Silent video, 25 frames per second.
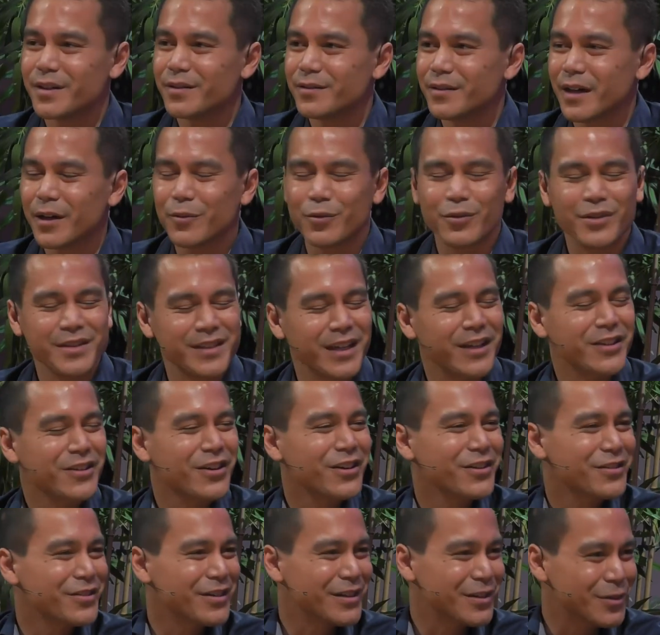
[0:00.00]
I wouldn't say
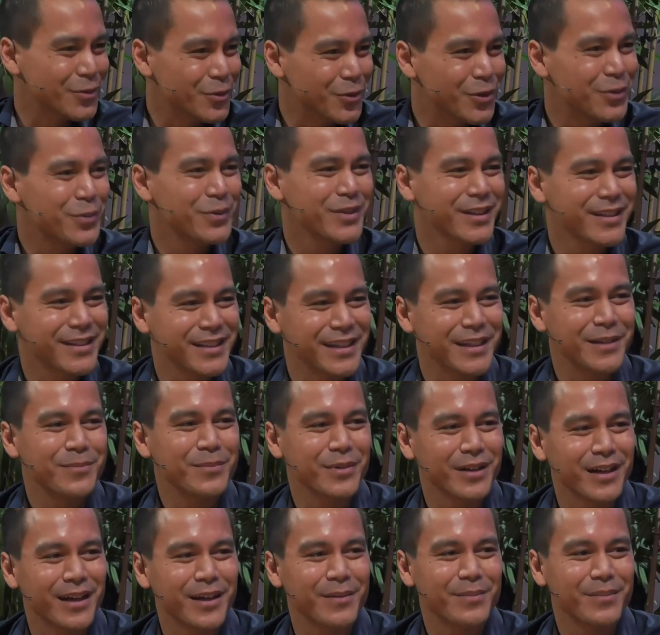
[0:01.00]
conquering the world with the team,
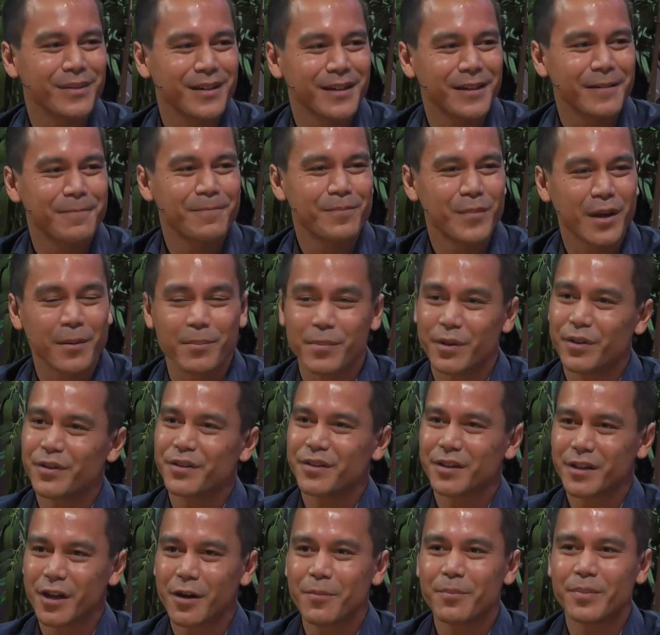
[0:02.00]
but I'm
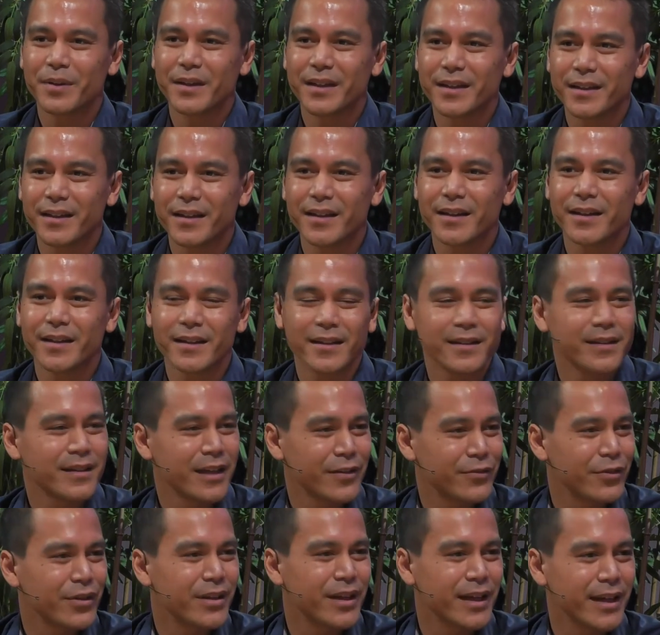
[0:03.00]
building the company
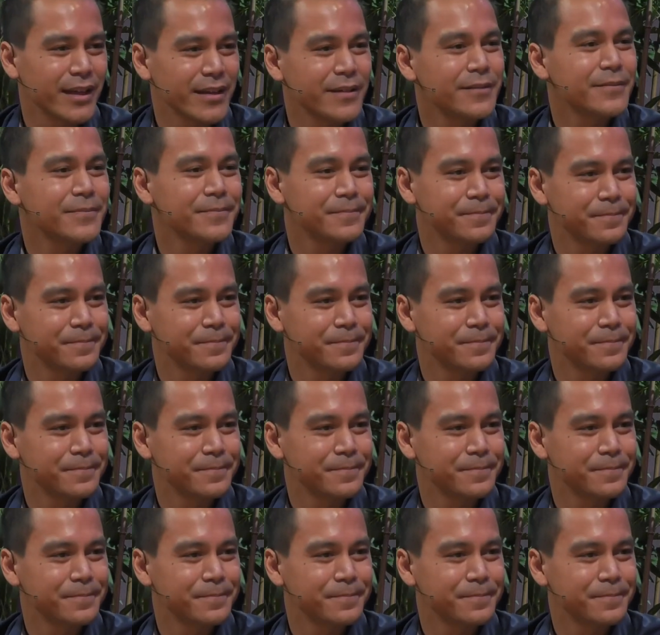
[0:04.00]
every day.